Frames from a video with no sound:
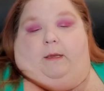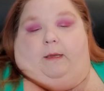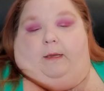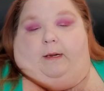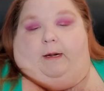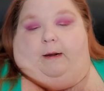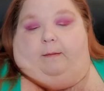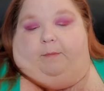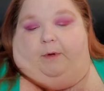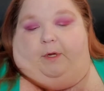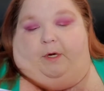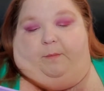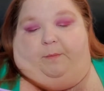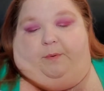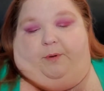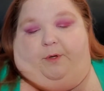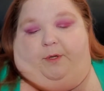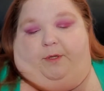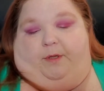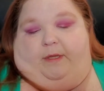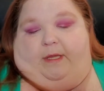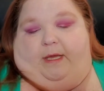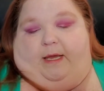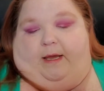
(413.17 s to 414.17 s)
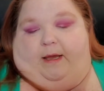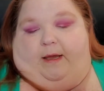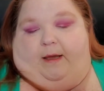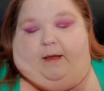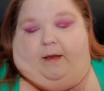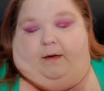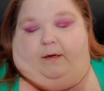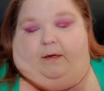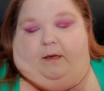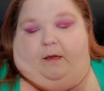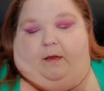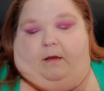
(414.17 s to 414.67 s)
And I'm going to put
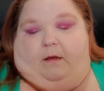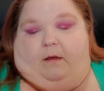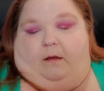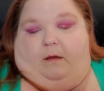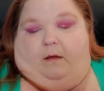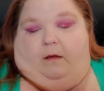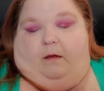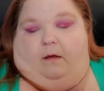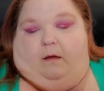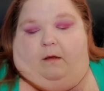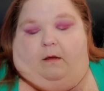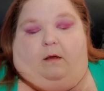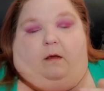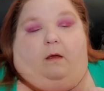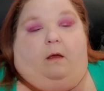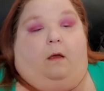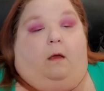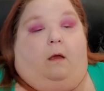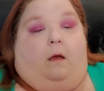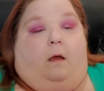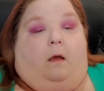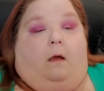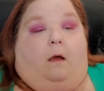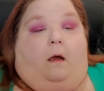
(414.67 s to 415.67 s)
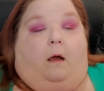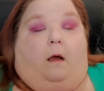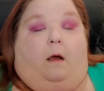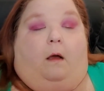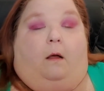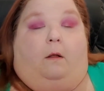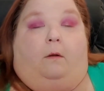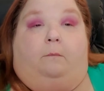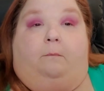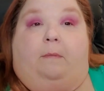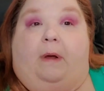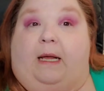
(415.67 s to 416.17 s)
that
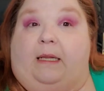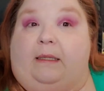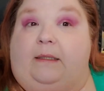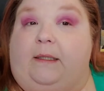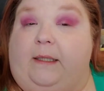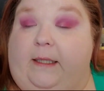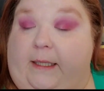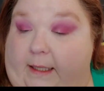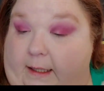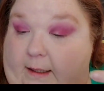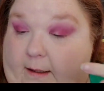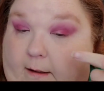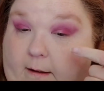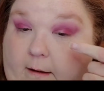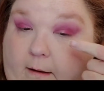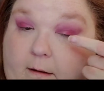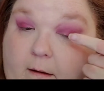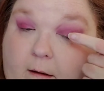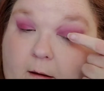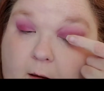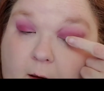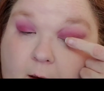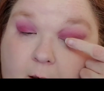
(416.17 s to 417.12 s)
on my lid.